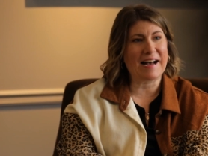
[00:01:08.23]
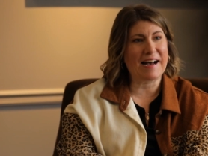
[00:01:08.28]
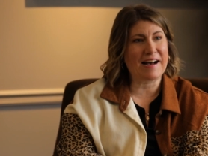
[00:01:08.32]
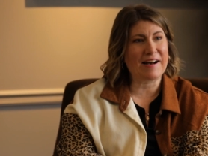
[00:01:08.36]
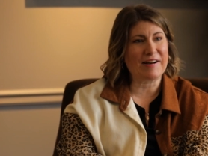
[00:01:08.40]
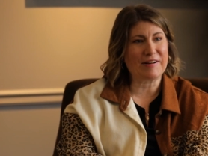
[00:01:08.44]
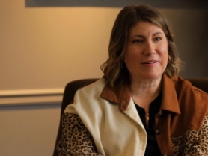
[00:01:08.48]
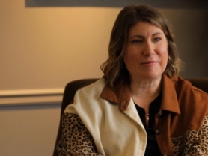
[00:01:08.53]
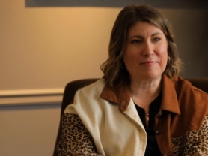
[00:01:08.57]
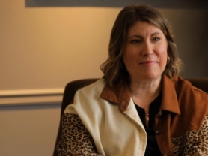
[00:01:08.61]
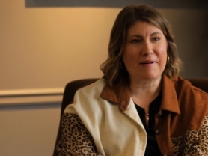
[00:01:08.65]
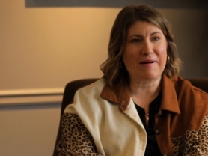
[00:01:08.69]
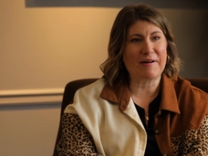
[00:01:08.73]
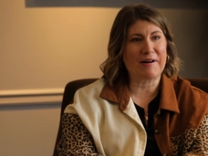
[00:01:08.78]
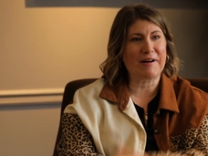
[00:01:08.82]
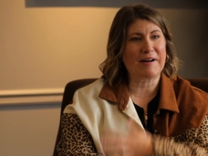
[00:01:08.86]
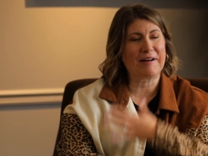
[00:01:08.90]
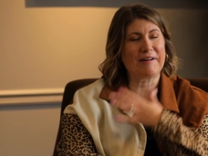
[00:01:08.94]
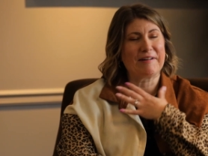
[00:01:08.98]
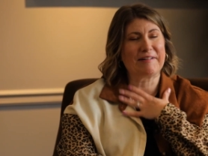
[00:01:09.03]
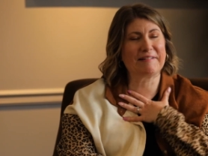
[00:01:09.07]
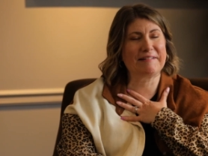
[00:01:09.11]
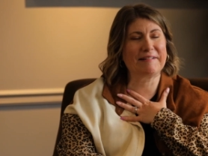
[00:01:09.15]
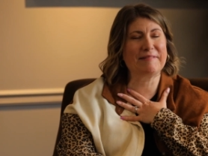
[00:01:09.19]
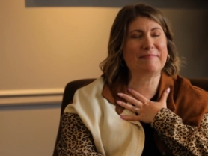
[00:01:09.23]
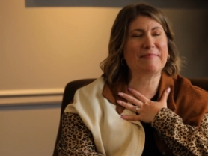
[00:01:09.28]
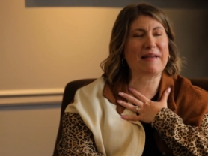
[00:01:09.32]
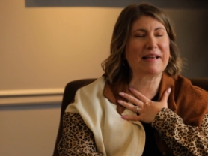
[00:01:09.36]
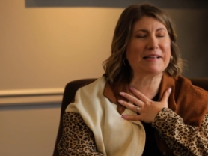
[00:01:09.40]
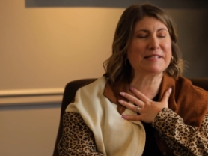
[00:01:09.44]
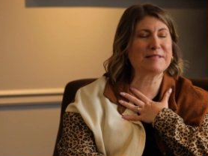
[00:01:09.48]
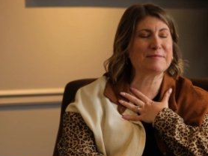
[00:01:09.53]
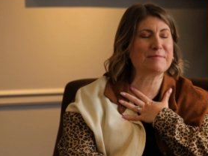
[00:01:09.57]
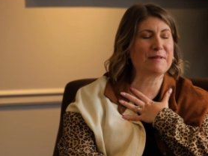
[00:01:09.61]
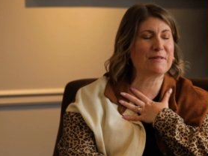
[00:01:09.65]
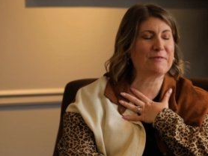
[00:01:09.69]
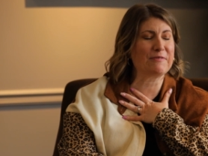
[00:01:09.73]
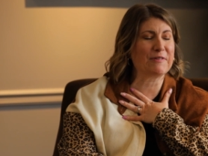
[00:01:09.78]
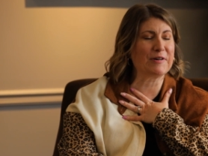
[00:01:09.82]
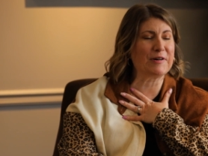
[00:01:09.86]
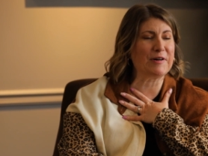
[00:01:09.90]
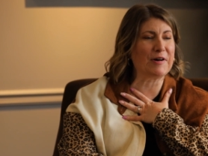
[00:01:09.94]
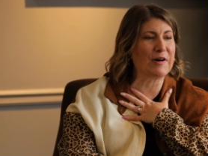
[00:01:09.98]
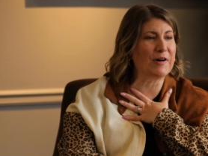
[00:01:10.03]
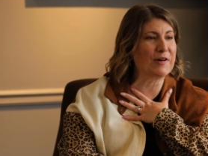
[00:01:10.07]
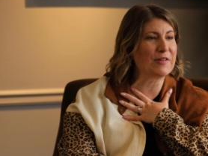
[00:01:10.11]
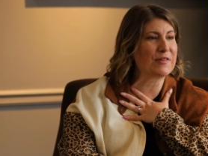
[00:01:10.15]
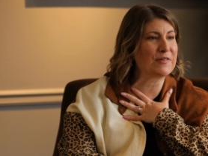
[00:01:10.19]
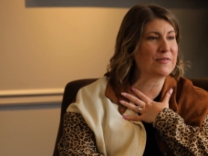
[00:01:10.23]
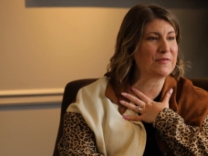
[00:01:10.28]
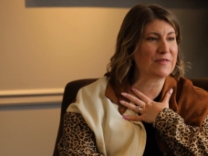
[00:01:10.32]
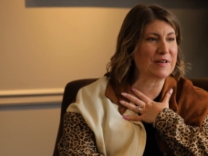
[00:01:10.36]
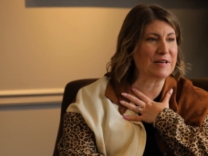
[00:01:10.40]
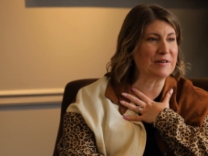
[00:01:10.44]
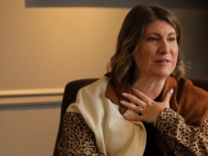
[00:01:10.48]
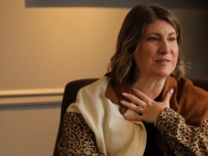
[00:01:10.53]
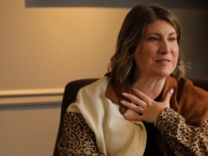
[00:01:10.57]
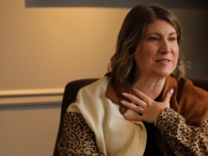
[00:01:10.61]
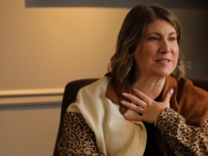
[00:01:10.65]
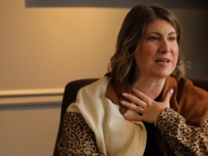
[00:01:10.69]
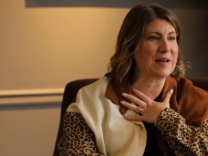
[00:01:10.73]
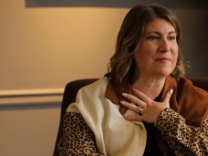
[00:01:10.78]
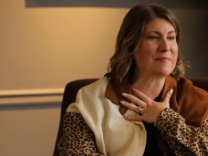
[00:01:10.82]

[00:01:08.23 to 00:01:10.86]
ah, it makes me feel all the feels.